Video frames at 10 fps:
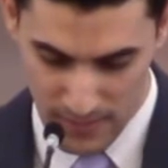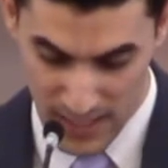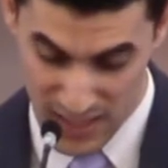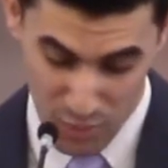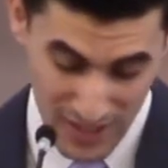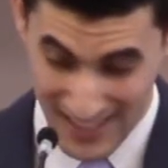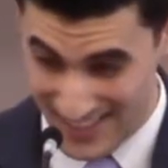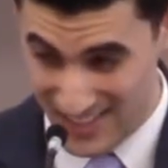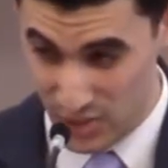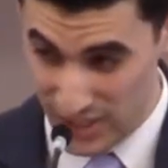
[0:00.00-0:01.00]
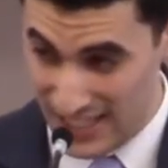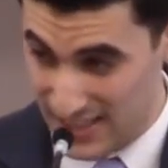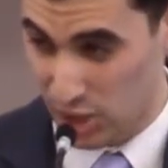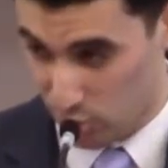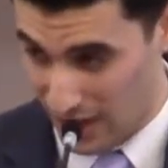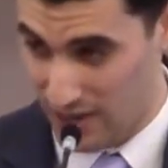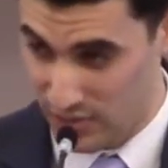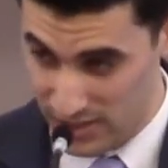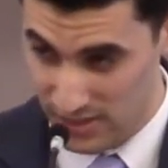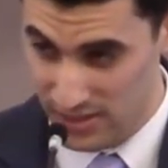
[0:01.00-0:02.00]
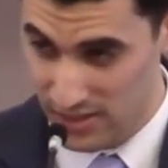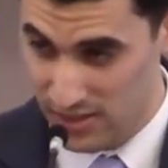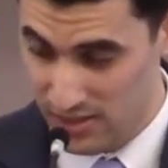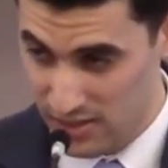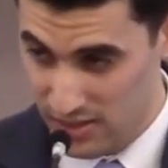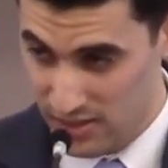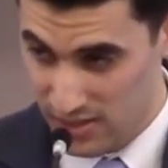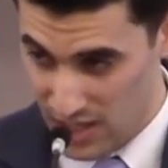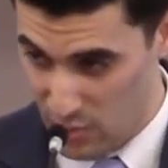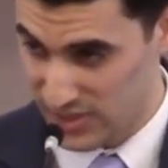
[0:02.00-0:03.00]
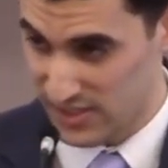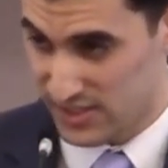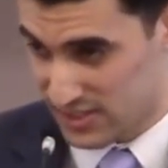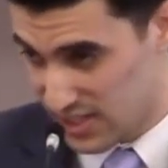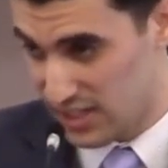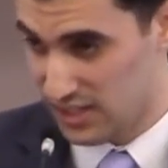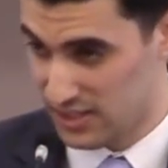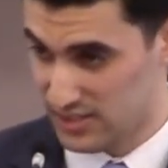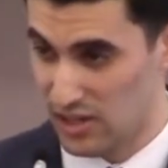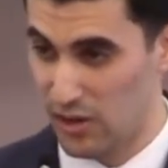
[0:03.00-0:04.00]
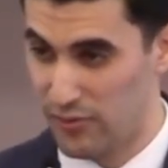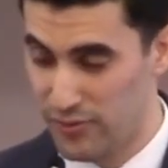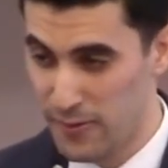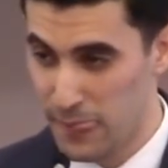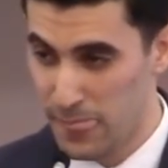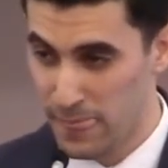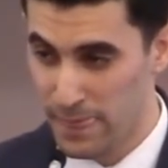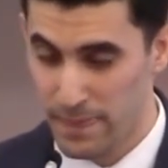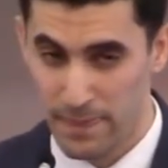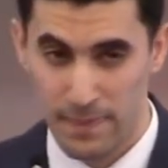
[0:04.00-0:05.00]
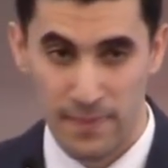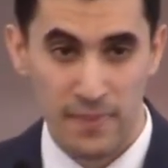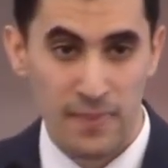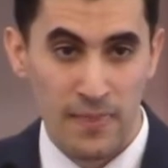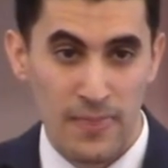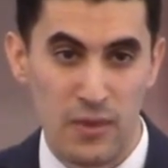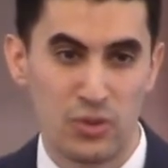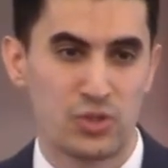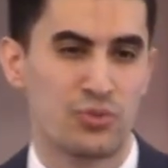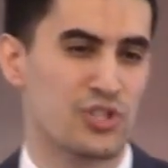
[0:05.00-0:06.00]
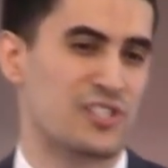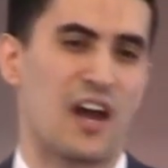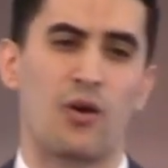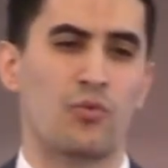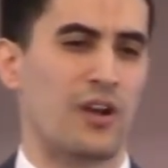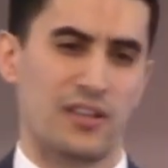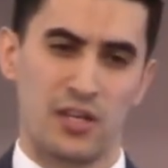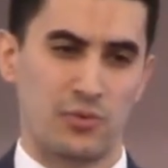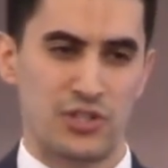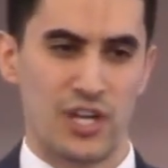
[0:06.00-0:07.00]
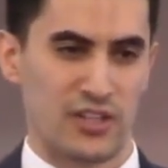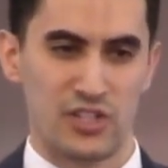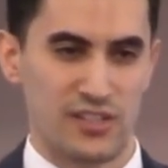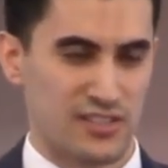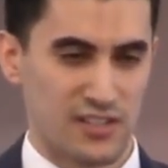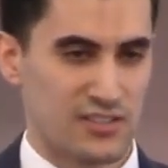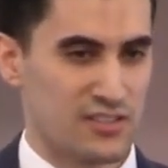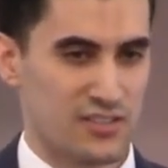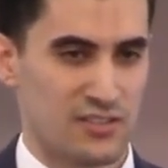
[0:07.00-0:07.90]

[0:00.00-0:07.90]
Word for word: And they weren't necessarily in the crowd, it was the city itself. Those who just outrightly reject Jesus.